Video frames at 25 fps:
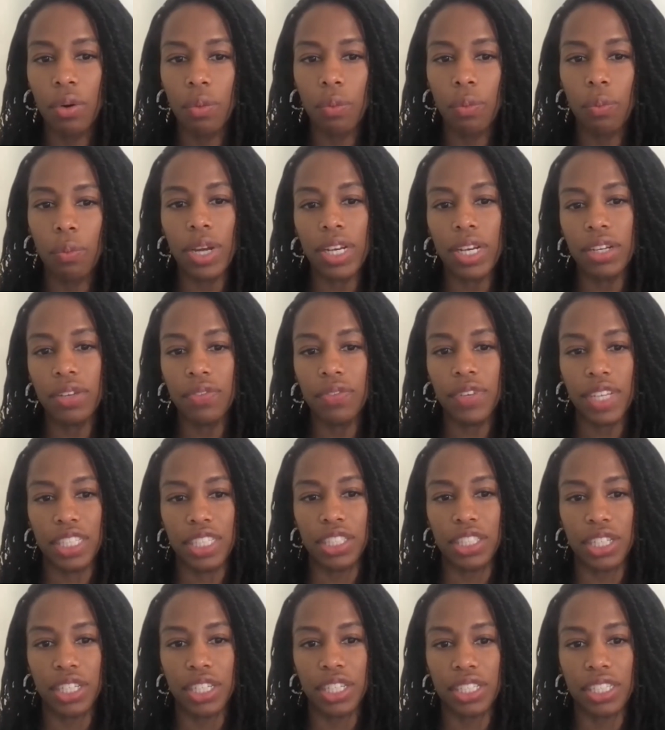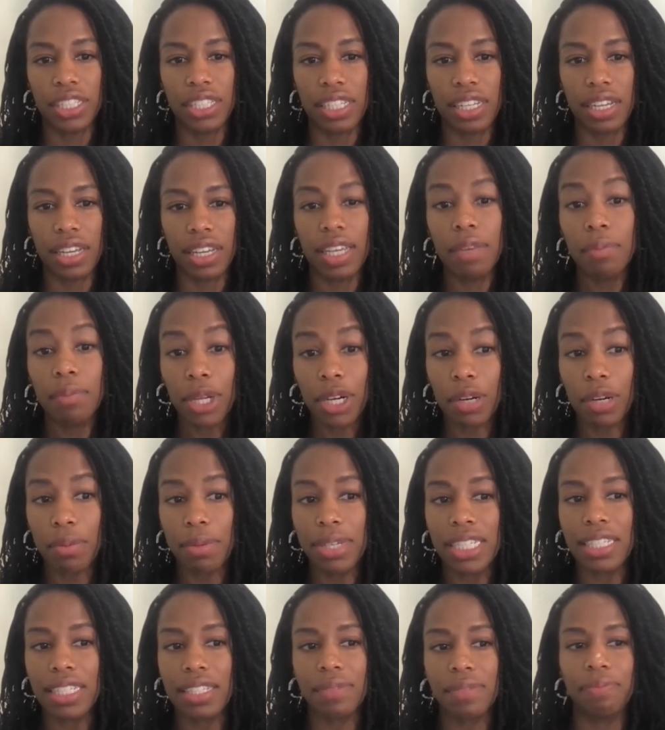What new features? E
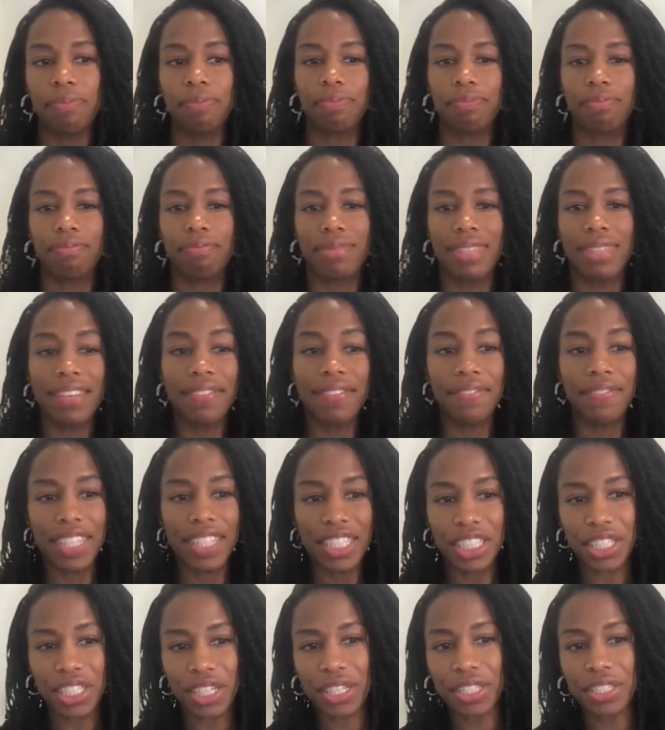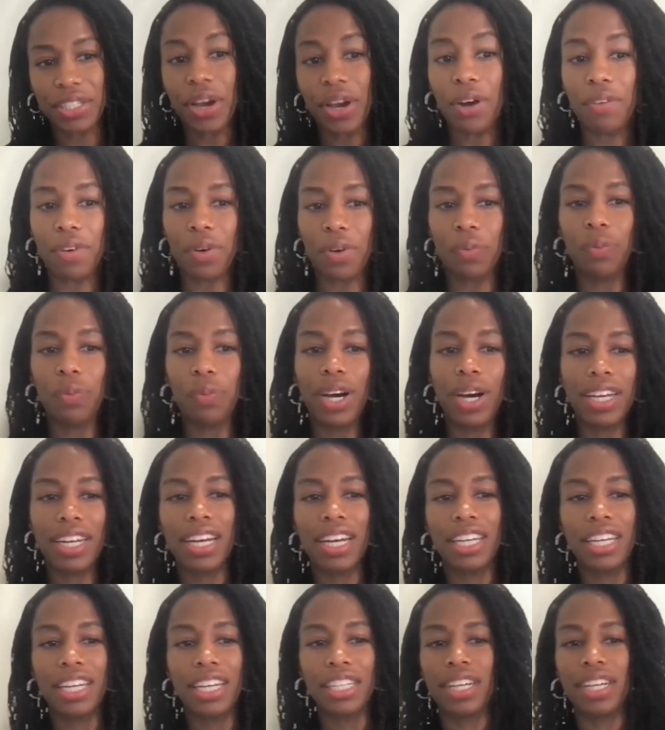Pluribus features over
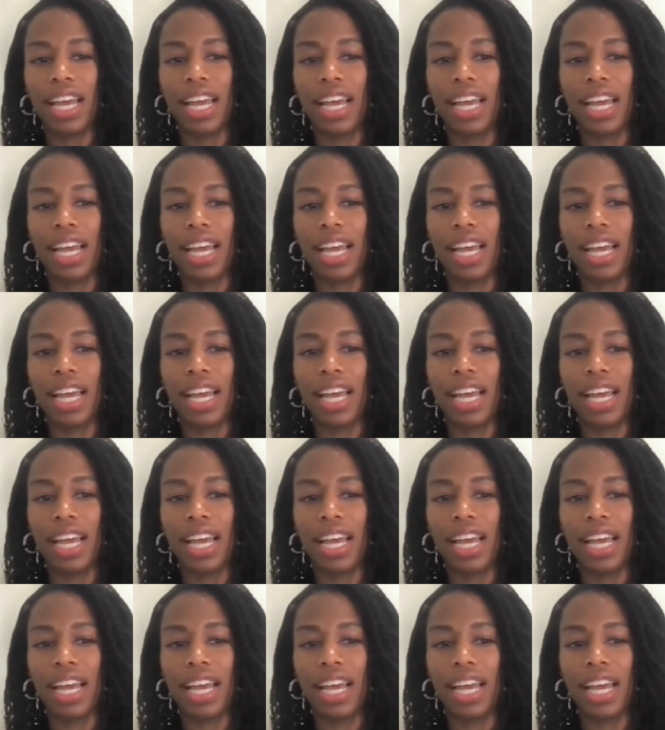100